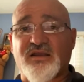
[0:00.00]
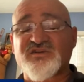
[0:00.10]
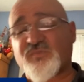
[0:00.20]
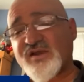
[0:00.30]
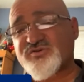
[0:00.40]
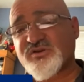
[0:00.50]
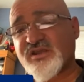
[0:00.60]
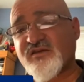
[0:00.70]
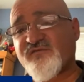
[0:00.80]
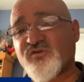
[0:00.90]

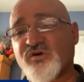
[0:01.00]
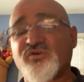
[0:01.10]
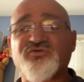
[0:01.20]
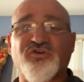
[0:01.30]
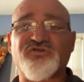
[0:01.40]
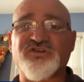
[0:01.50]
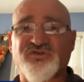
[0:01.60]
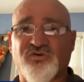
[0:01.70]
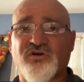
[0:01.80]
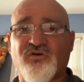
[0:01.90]
especially if you're in New Jersey's
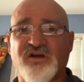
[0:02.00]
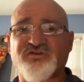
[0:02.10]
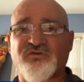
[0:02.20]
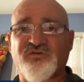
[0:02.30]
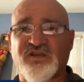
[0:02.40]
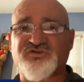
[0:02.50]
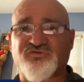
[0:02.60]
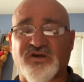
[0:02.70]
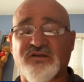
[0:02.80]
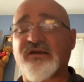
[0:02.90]
3rd Congressional
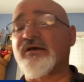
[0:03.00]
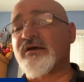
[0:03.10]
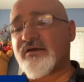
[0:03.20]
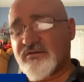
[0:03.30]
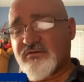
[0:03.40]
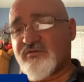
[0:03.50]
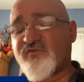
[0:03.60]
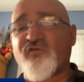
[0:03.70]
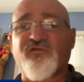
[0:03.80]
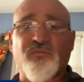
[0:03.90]
District.
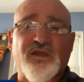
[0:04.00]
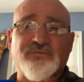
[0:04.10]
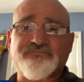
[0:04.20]
Vote for me.